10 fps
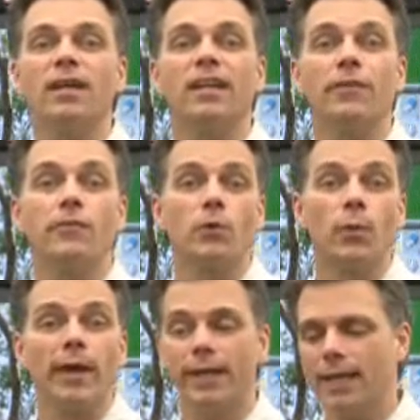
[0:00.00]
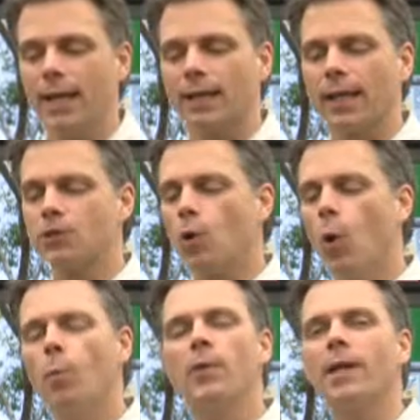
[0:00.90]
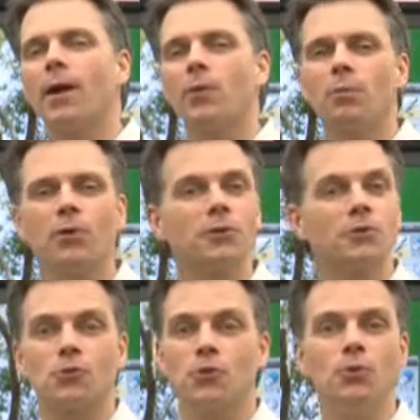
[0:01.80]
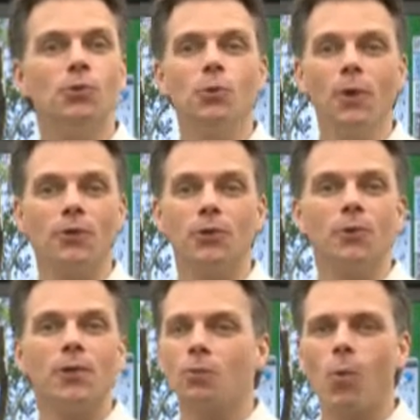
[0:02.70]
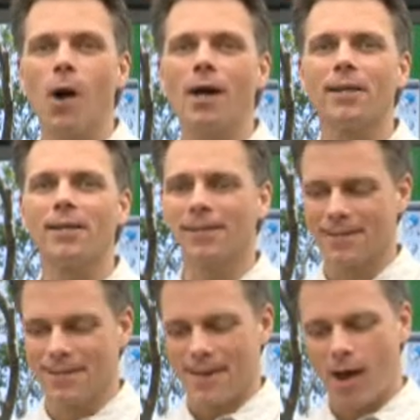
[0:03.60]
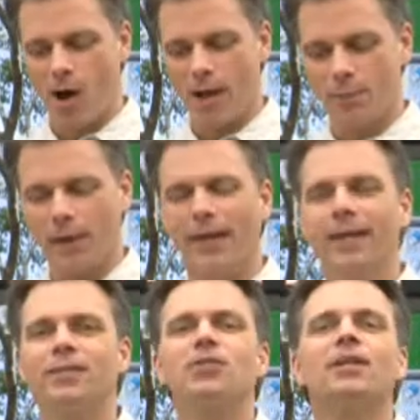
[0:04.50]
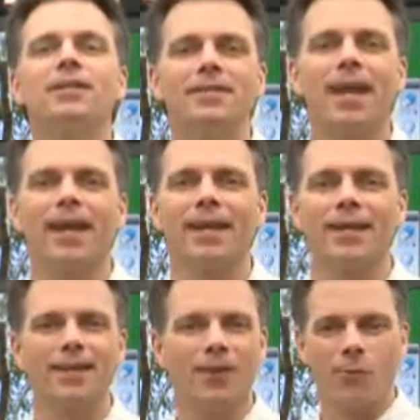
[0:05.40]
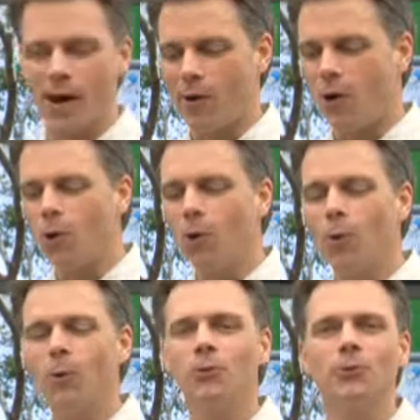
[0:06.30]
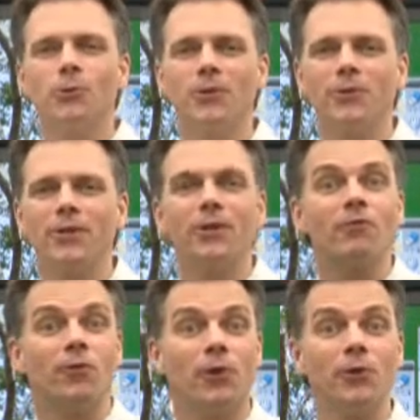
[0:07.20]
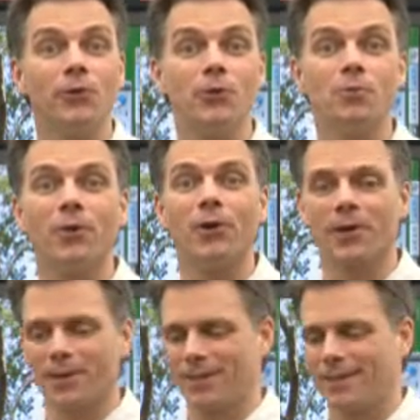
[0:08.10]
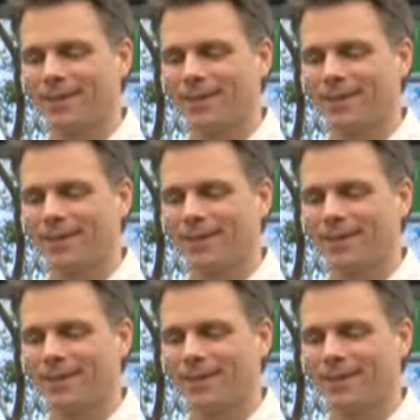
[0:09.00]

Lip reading: if you're ready, let's open our books to Unit 1 on page 10. Wow, a whole new unit for a new book.